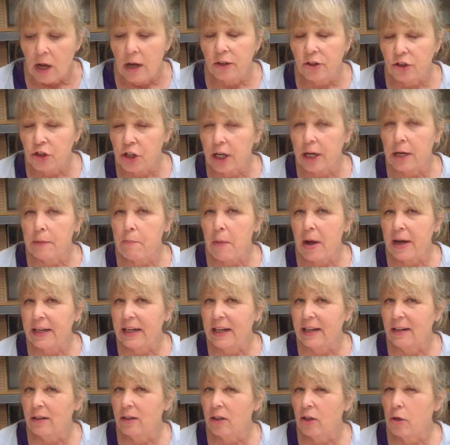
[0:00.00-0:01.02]
Chicken might
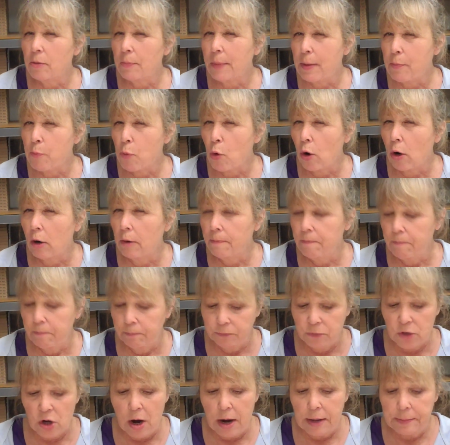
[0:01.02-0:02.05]
need a little bit more
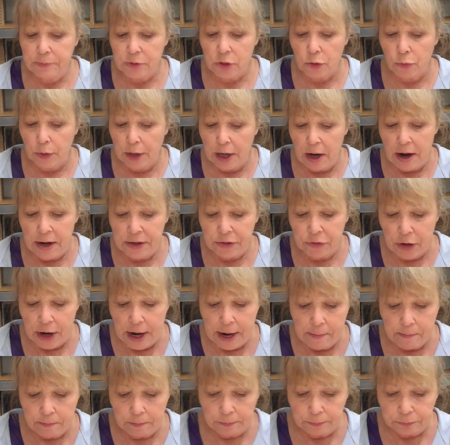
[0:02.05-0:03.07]
time to rehydrate.